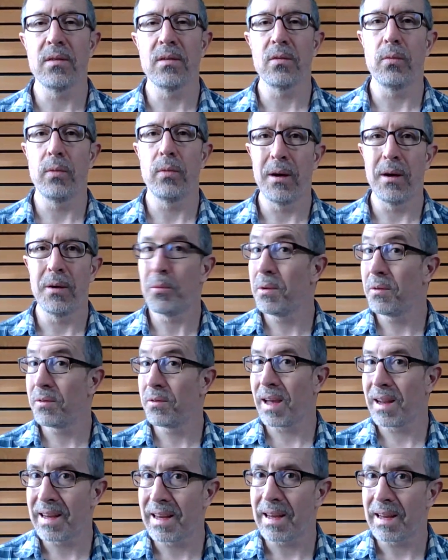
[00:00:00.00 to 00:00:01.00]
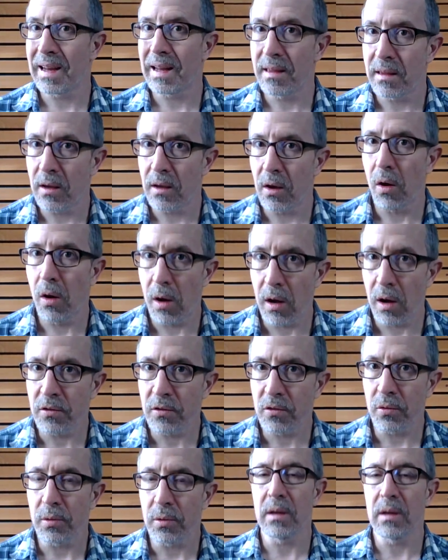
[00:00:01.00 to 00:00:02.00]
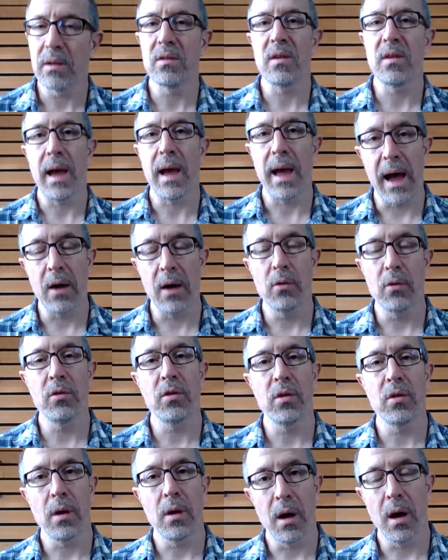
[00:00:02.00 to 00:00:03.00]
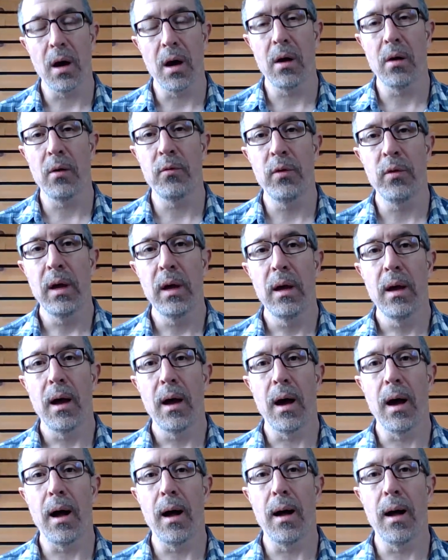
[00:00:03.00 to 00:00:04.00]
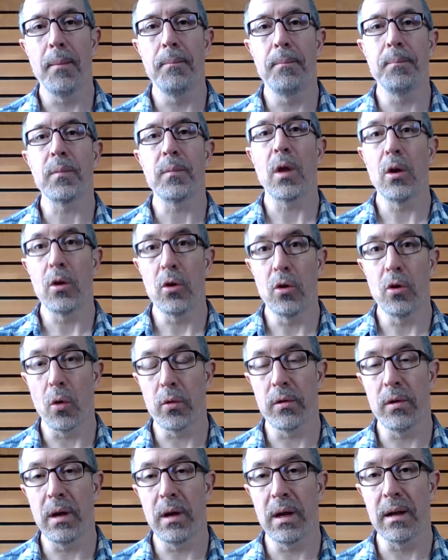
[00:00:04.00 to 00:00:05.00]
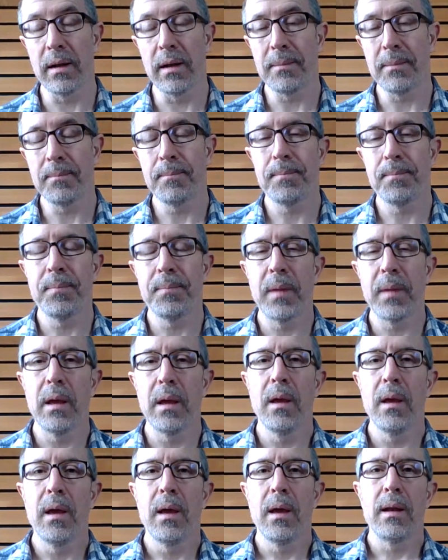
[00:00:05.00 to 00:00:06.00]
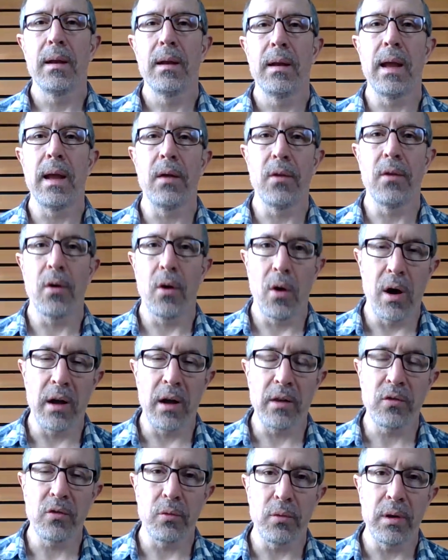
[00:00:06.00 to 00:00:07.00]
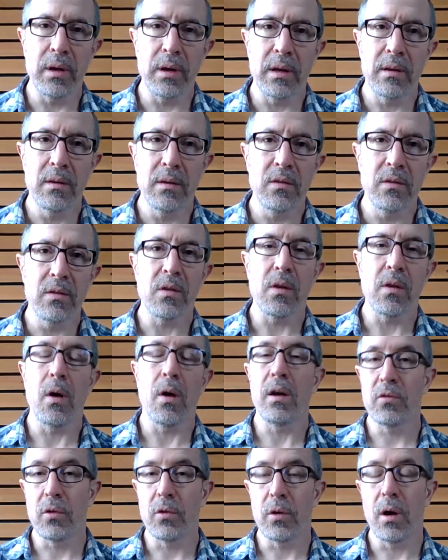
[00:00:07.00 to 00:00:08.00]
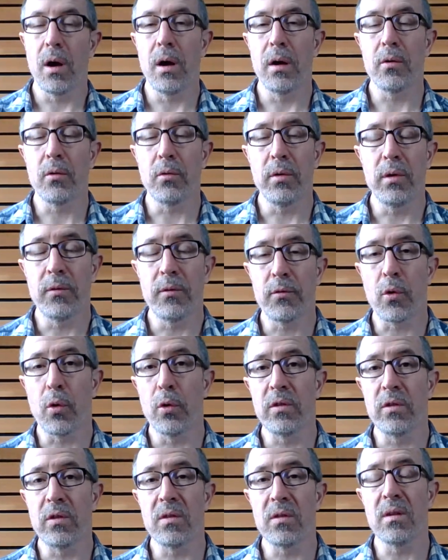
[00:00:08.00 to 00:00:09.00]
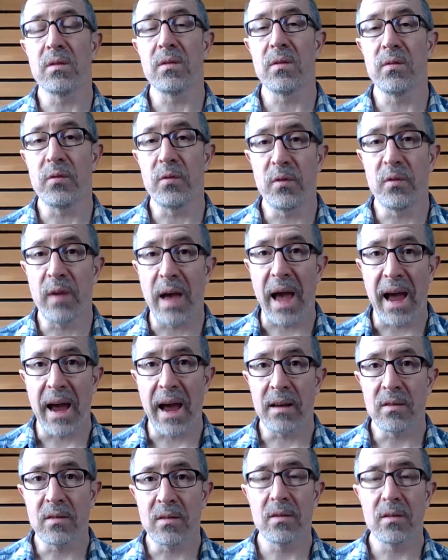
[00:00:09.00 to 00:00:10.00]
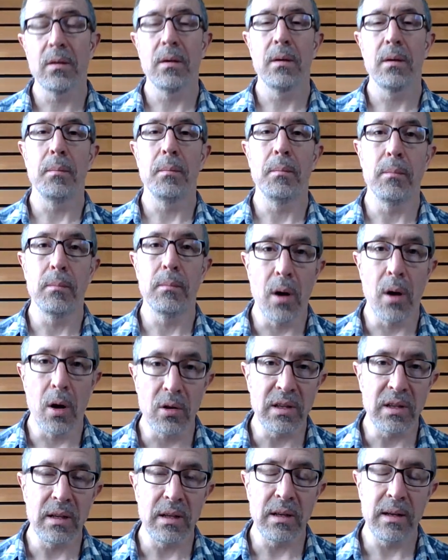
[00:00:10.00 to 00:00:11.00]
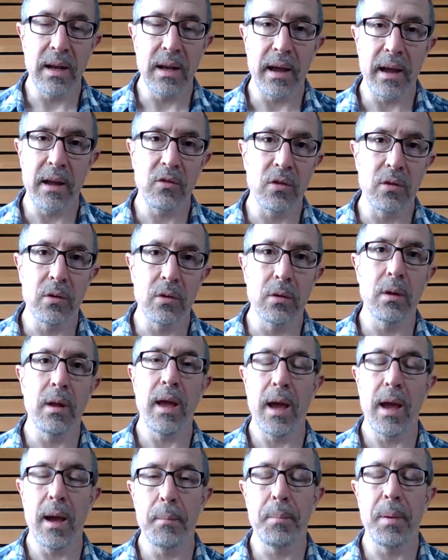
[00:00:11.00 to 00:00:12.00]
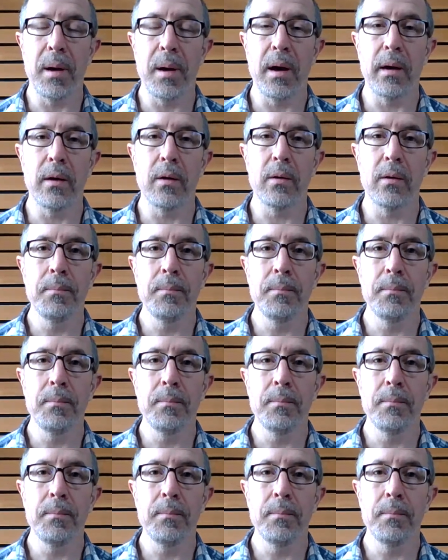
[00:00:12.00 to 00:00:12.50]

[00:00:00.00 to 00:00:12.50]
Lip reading: well, we've got to get the Austrians out of northern Italy. Now the Austrians, Austria-Hungary, of course, is this vast multinational empire